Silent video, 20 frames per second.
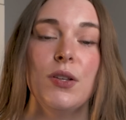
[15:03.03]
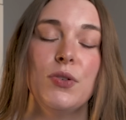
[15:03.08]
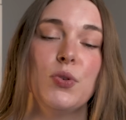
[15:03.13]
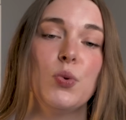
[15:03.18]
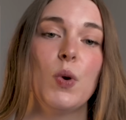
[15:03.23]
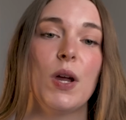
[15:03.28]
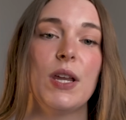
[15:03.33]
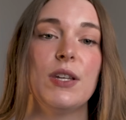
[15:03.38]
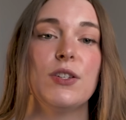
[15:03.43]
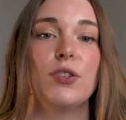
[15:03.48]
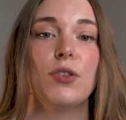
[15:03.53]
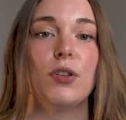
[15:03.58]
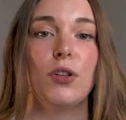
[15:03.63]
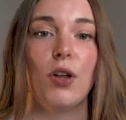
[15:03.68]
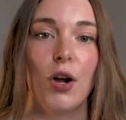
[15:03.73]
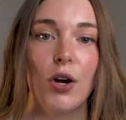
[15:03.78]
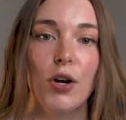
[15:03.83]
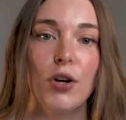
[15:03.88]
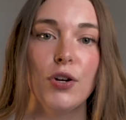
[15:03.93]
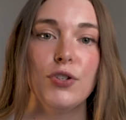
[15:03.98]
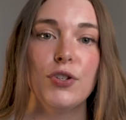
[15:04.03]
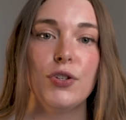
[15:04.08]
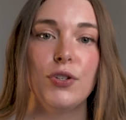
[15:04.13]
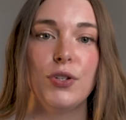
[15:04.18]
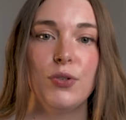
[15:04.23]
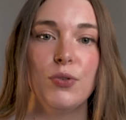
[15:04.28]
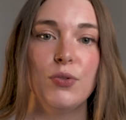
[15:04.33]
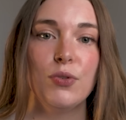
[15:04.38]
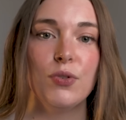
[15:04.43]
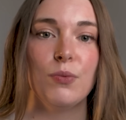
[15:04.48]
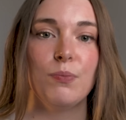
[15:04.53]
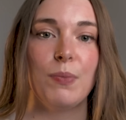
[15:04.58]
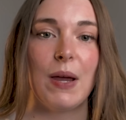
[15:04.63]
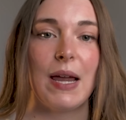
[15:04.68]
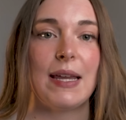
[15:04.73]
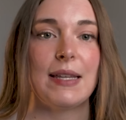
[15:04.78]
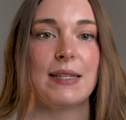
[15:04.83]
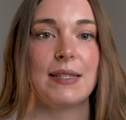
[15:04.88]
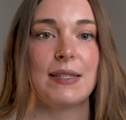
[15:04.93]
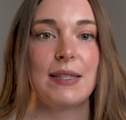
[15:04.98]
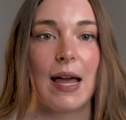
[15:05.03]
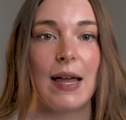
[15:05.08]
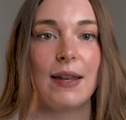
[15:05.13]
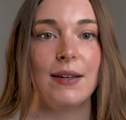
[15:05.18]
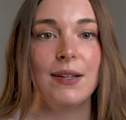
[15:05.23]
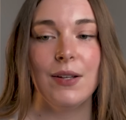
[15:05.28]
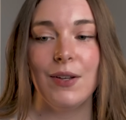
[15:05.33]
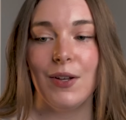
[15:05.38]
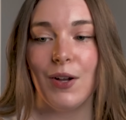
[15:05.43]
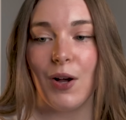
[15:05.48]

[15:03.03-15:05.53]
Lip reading: to its large user base that